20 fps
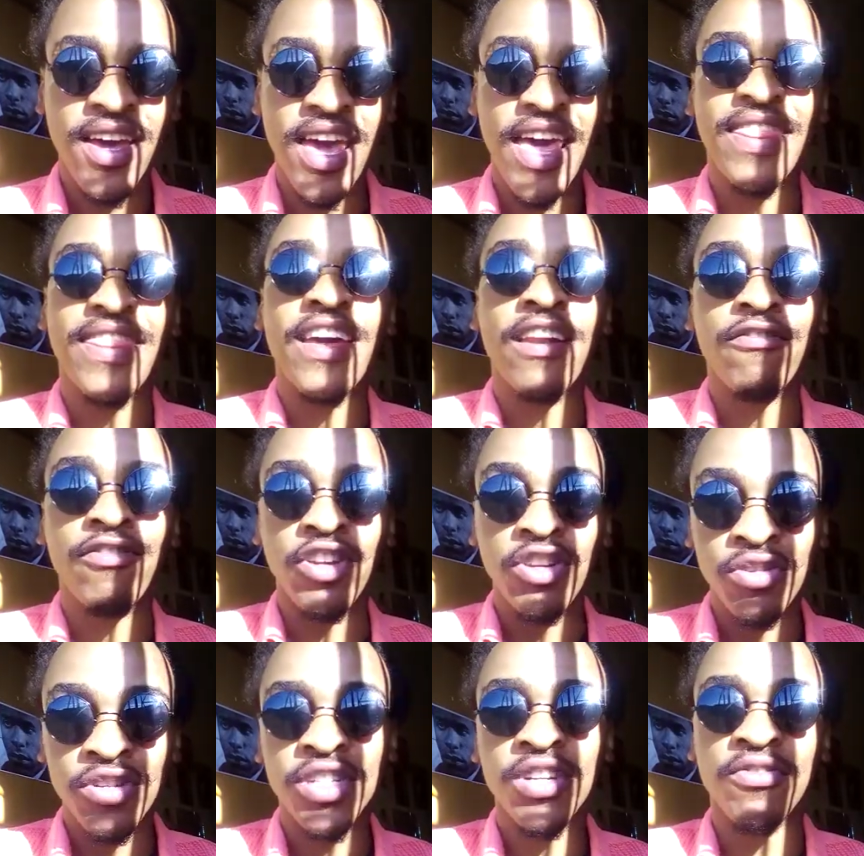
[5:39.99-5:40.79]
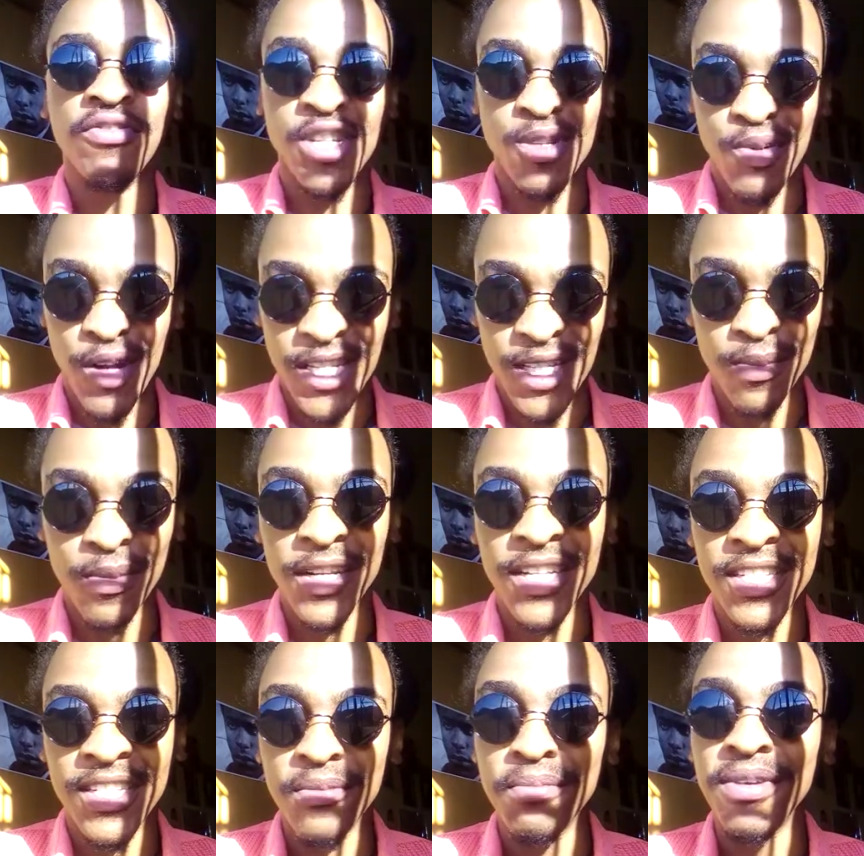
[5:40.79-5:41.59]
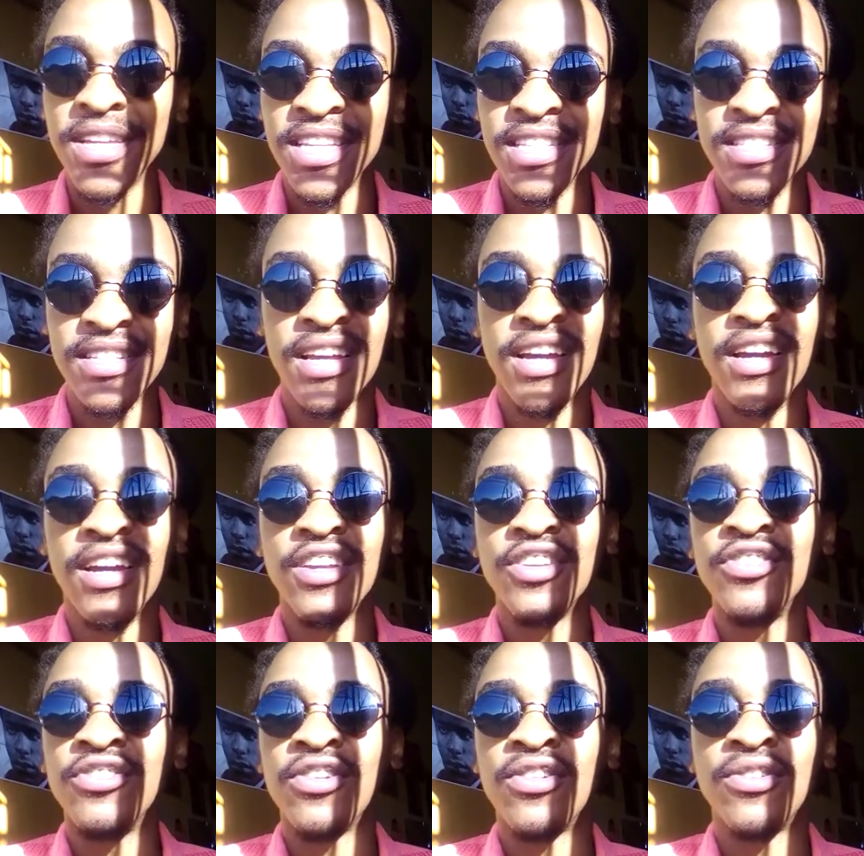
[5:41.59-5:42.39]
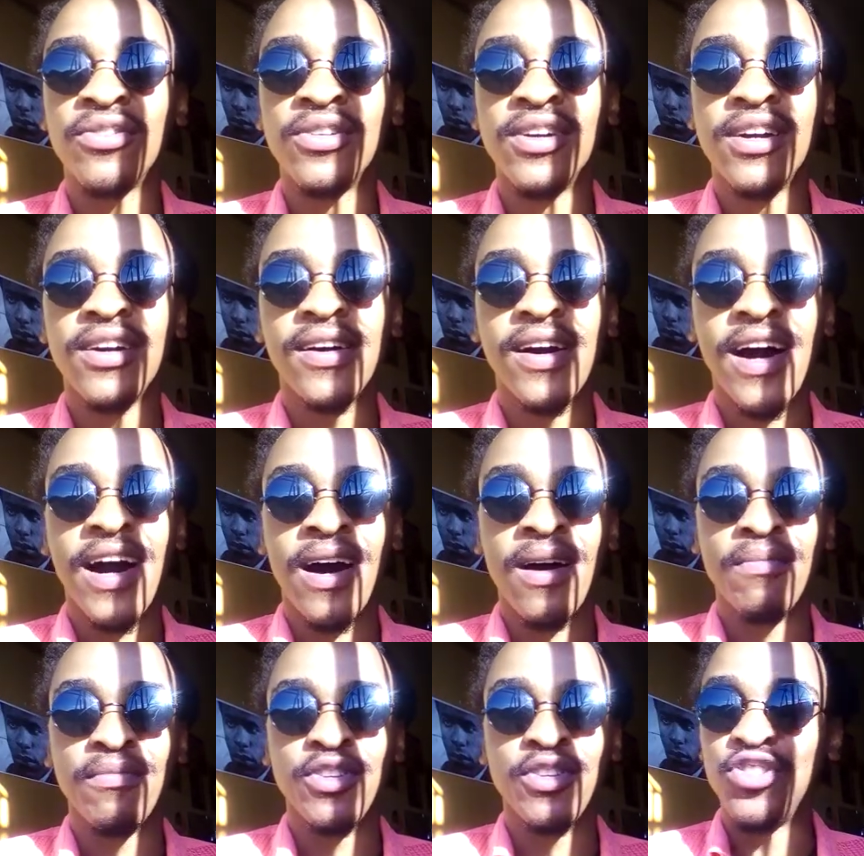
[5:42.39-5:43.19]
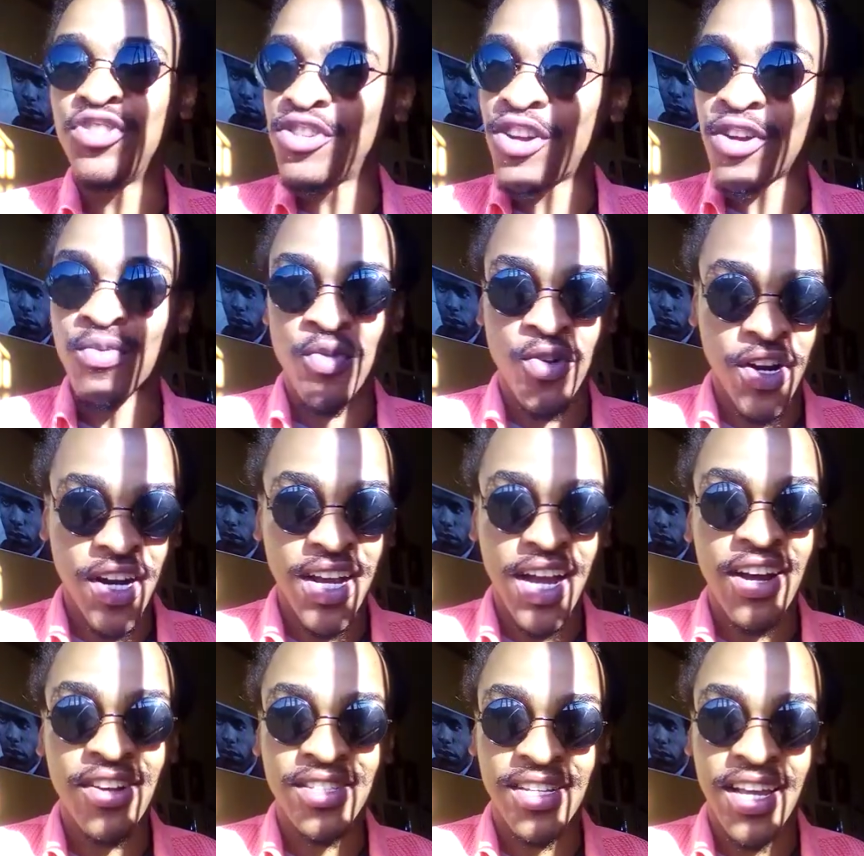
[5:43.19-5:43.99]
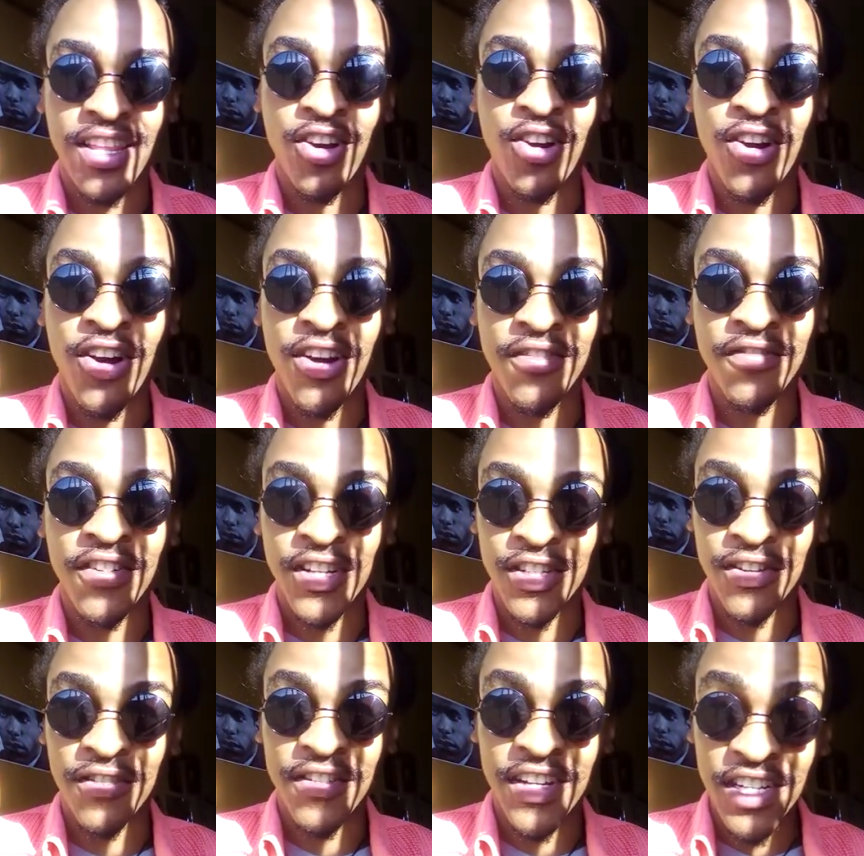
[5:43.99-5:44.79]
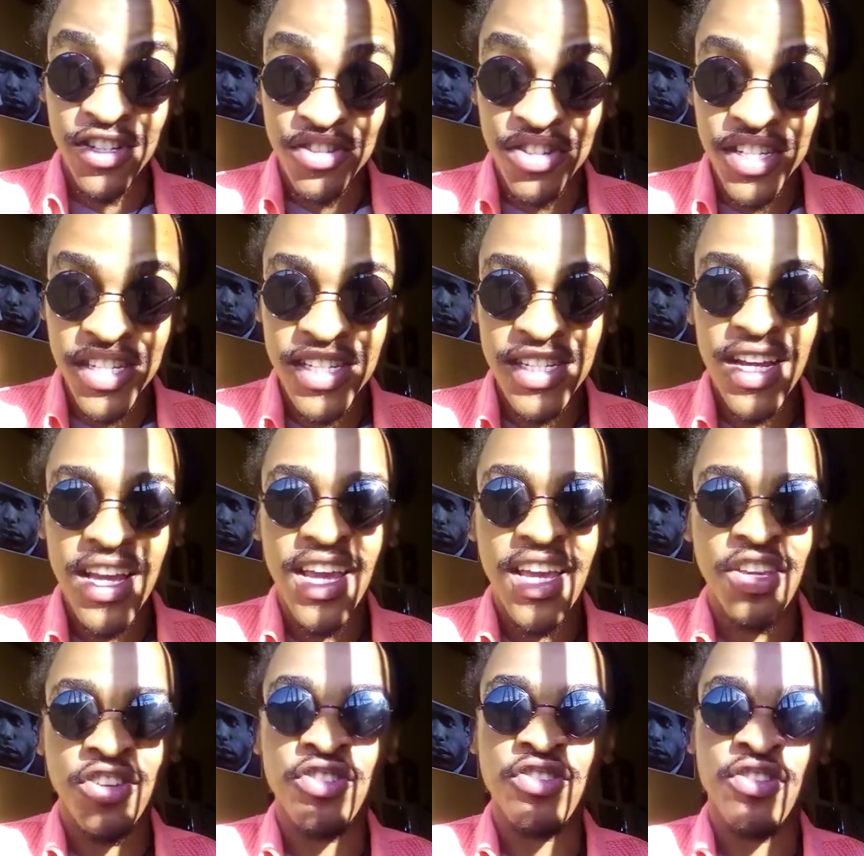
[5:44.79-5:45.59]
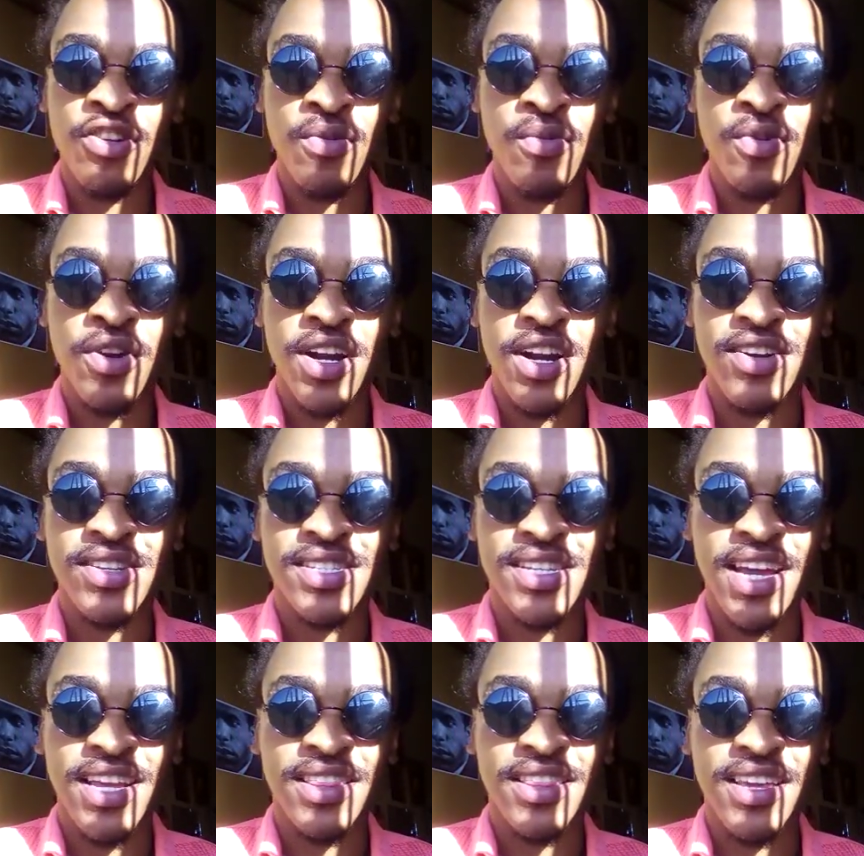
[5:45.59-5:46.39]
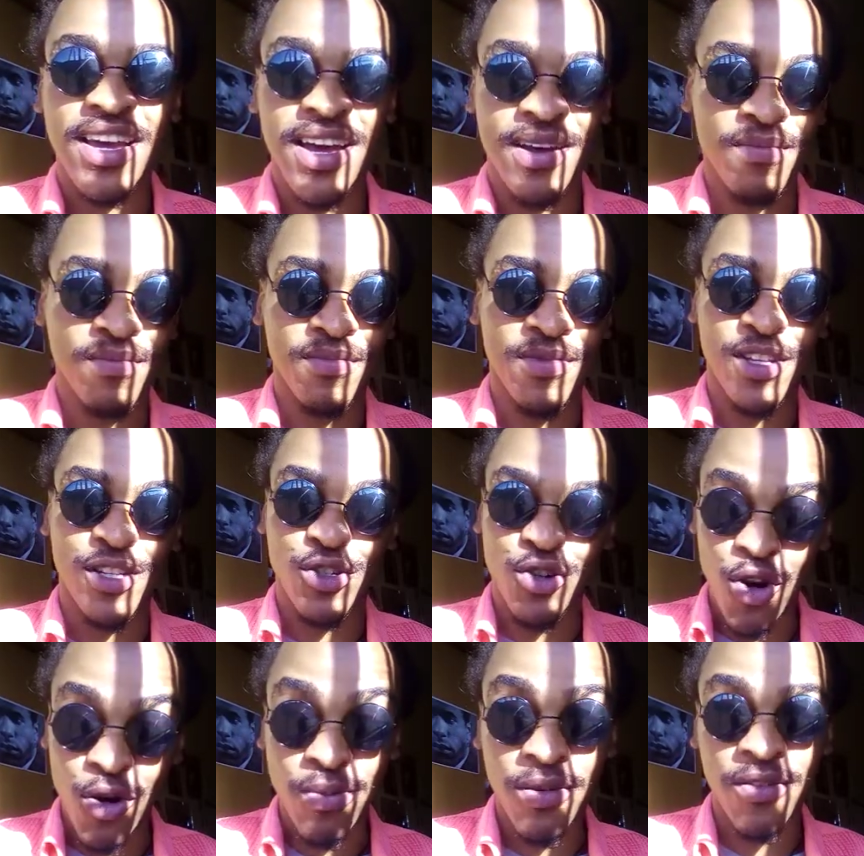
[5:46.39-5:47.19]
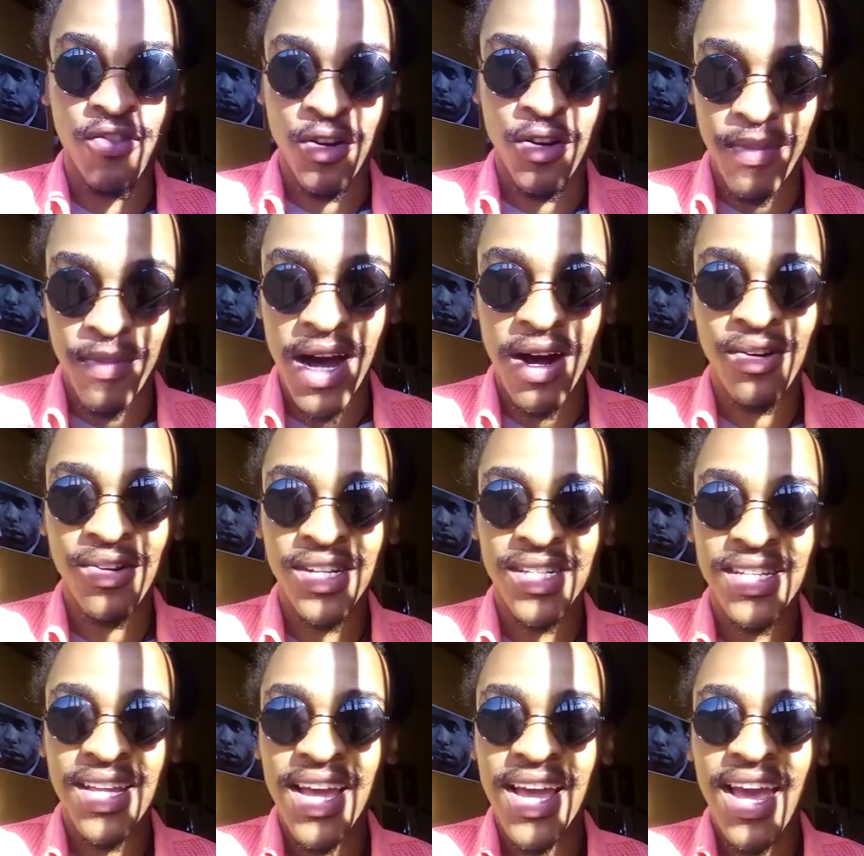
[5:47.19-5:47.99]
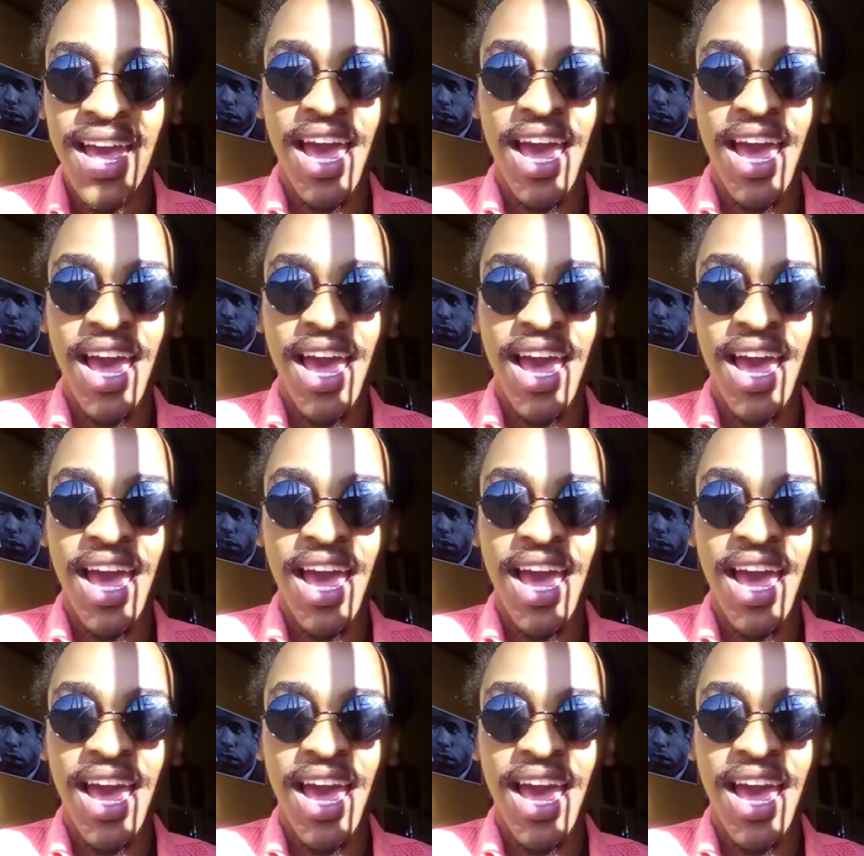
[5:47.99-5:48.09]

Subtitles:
and that fiduciary responsibility means, you do not work outside the conflict of interest, you do not work outside the scope of your powers,